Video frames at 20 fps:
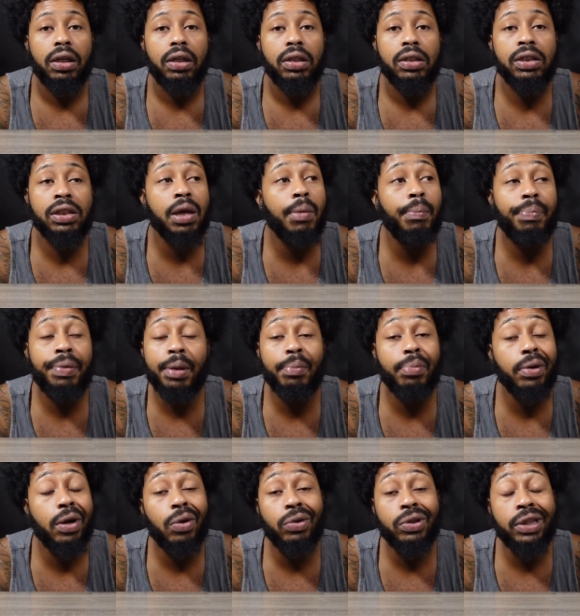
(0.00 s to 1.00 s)
Some
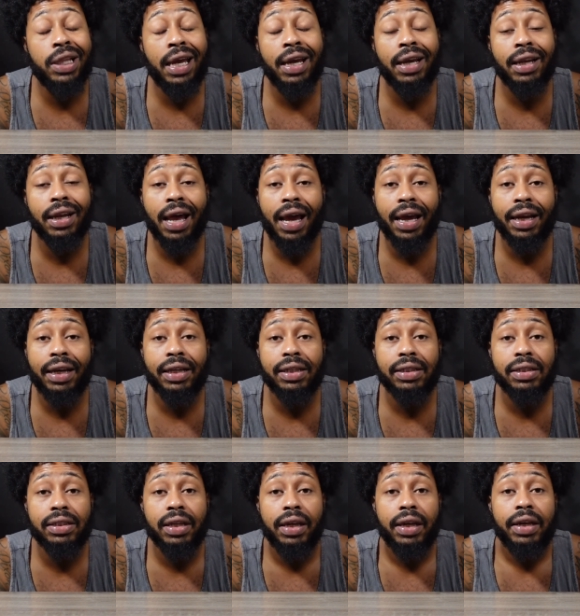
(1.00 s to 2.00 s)
people don't think like
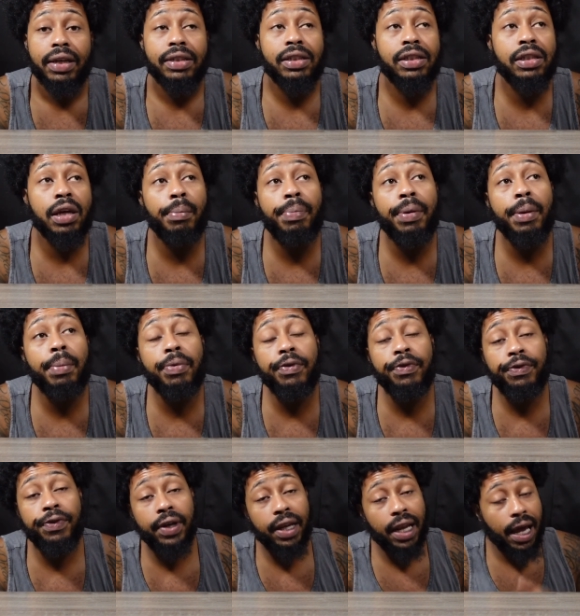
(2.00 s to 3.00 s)
this. Some people
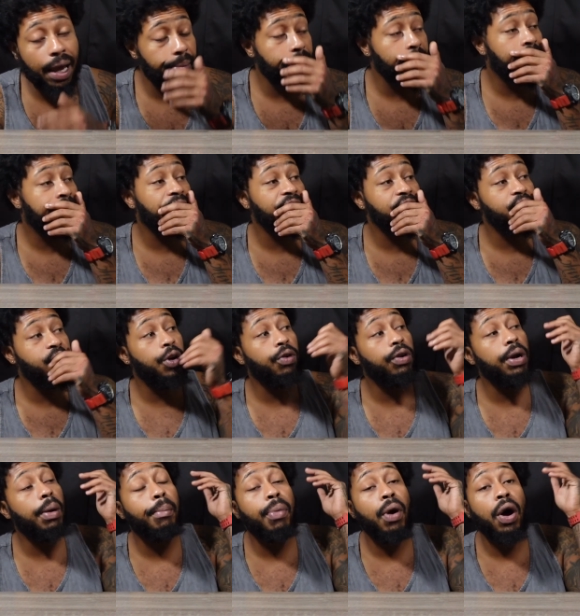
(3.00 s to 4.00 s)
feel like because
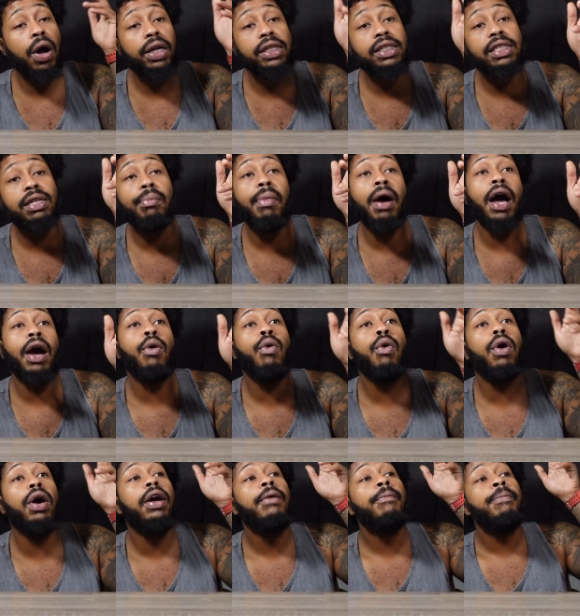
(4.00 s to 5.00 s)
yo, the ball is in my
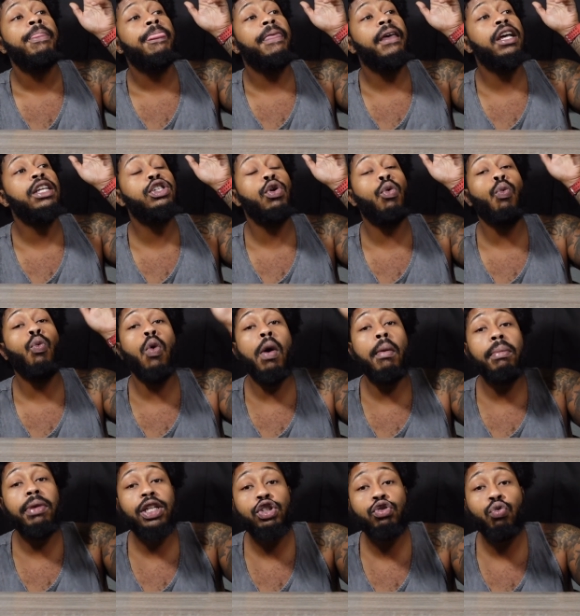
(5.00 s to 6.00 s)
court. It's a
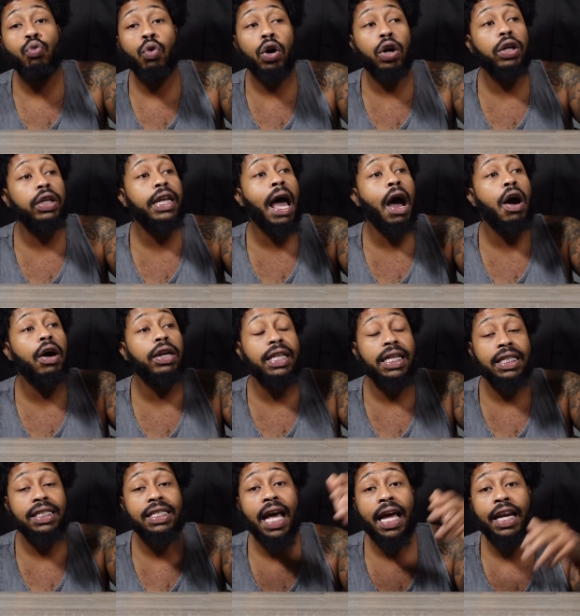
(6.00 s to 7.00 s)
woman's world now.
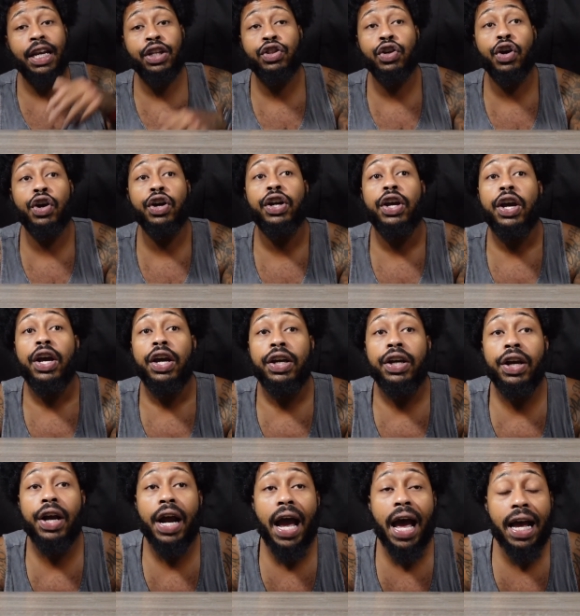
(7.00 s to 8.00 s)
This, that, and the third.
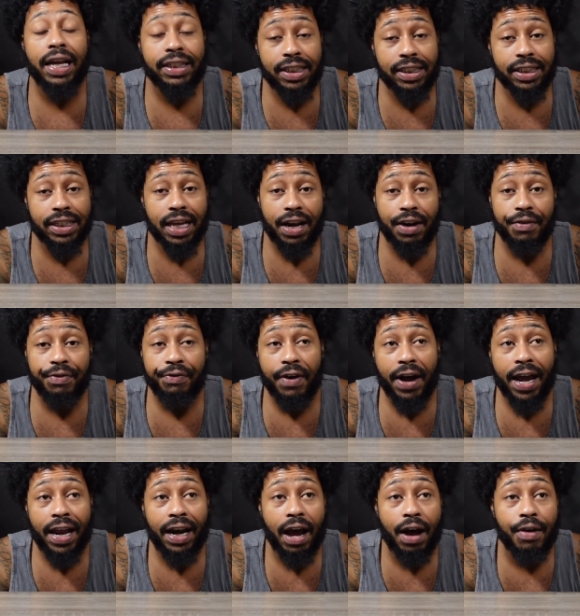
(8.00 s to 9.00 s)
Your ass is gonna
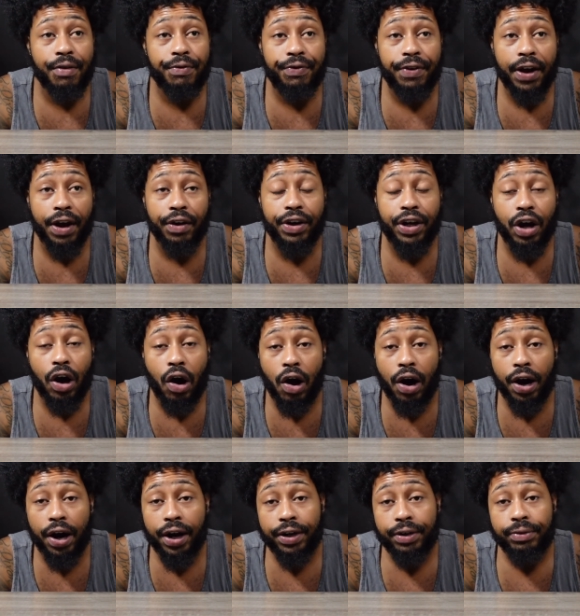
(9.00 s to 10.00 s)
find out very
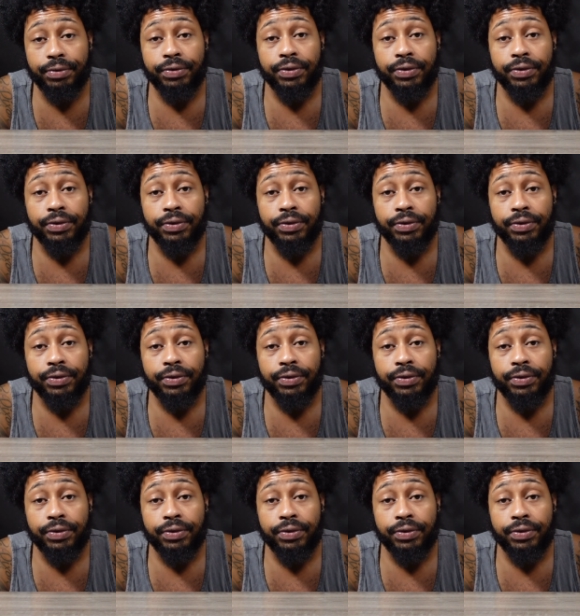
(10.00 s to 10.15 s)
hard